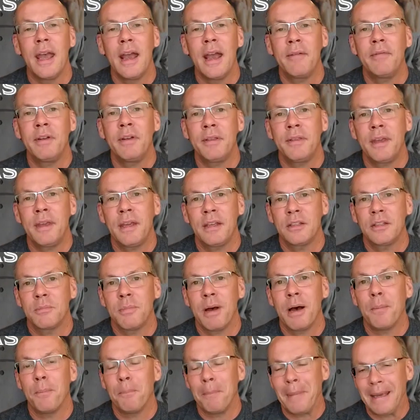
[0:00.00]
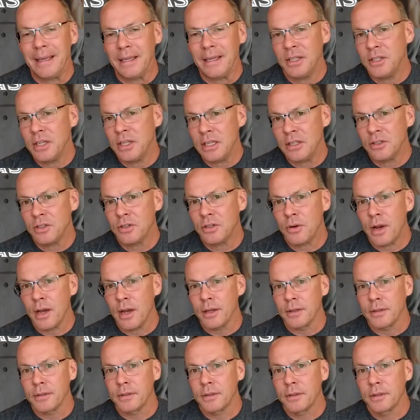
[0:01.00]
everything is about managing
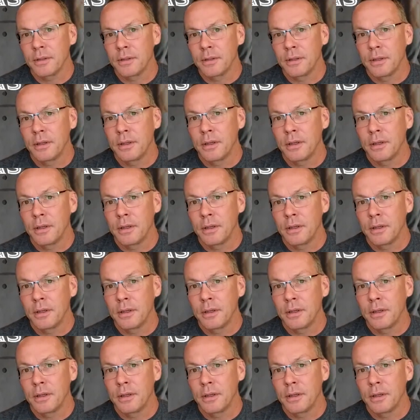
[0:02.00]
stress.